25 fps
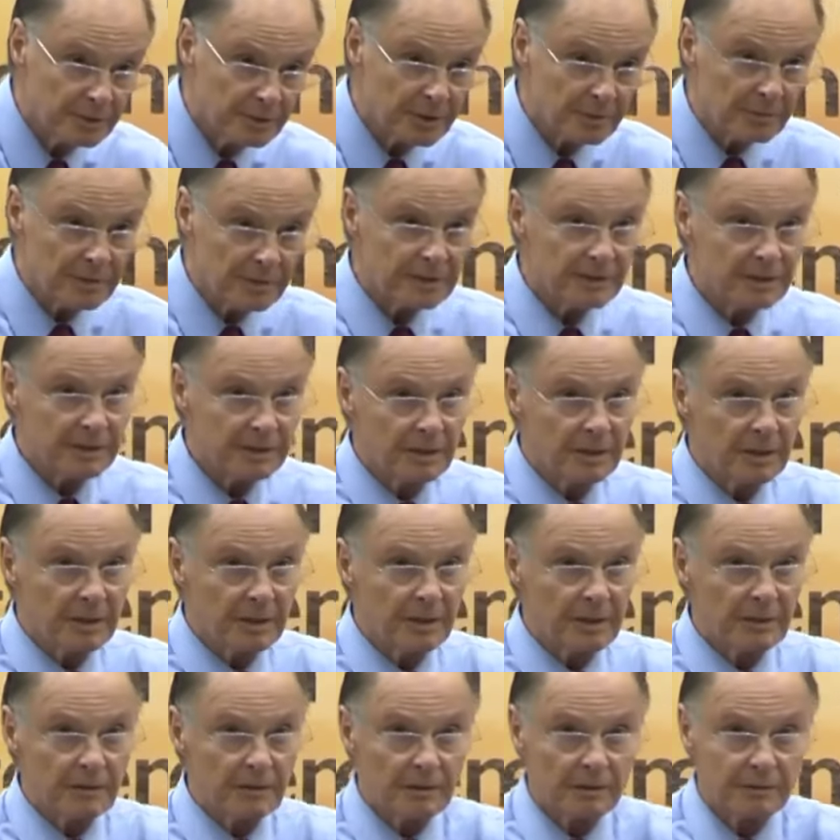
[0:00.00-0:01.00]
they
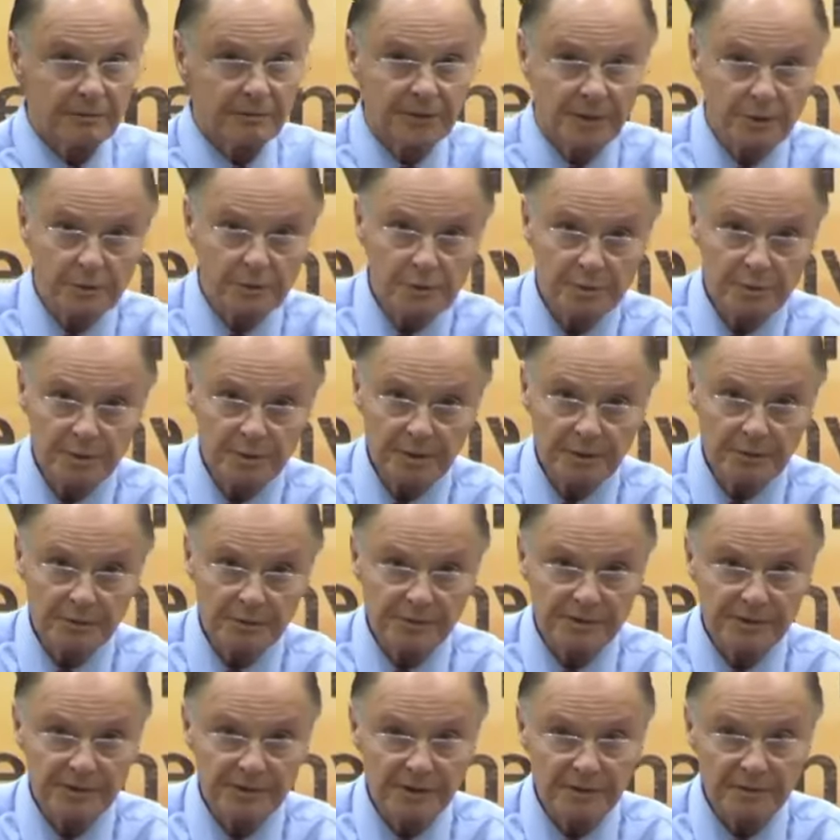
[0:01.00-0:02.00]
think, "Oh, but I
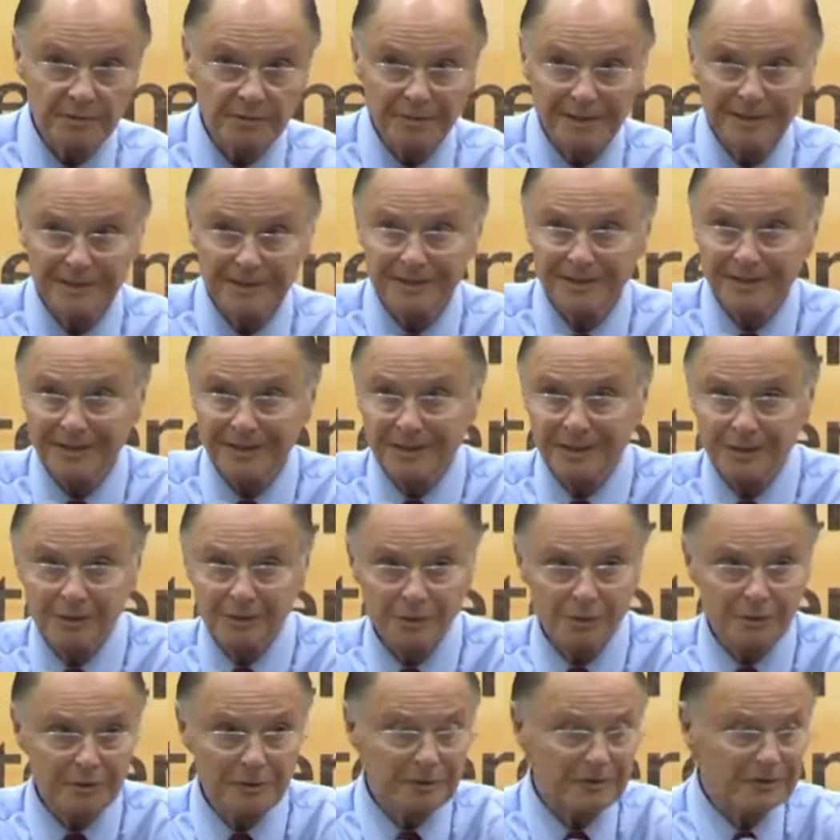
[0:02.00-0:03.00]
have the Holy Spirit
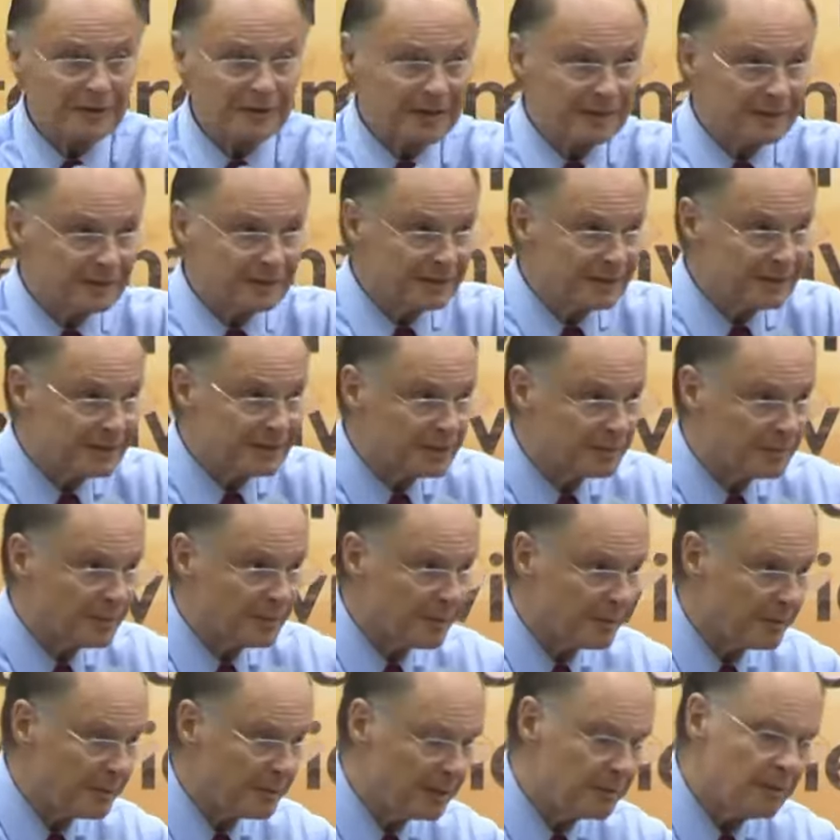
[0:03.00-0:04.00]
and I'm facing
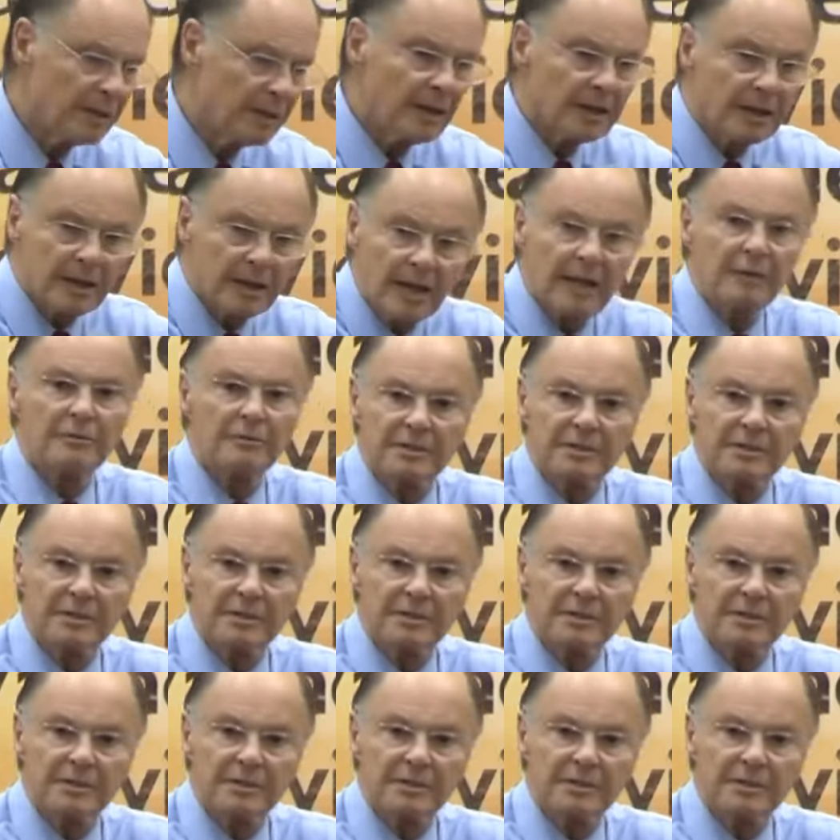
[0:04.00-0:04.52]
this problem."